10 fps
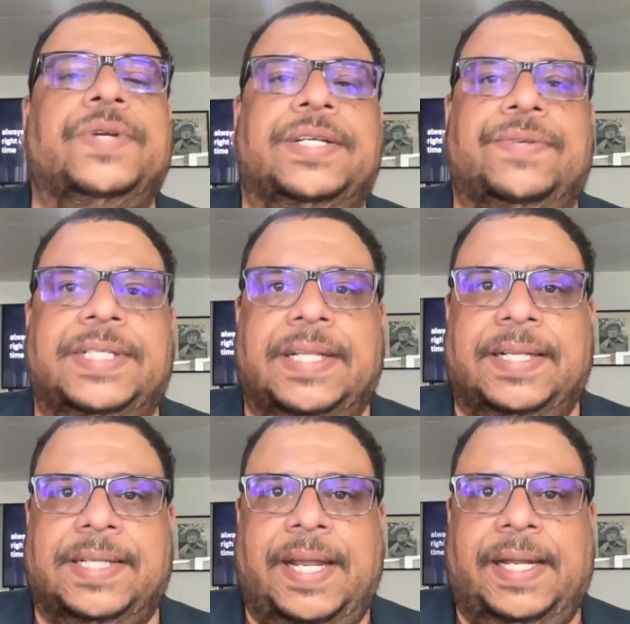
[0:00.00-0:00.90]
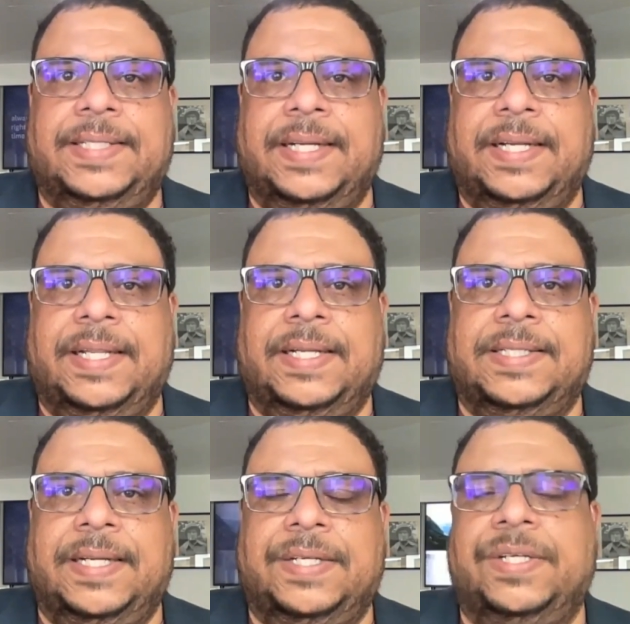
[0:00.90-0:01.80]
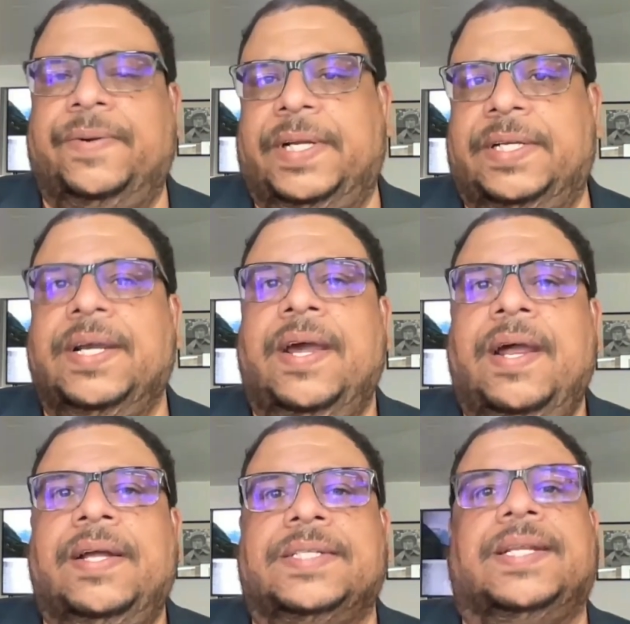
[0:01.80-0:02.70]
shown interest in this case and in this issue and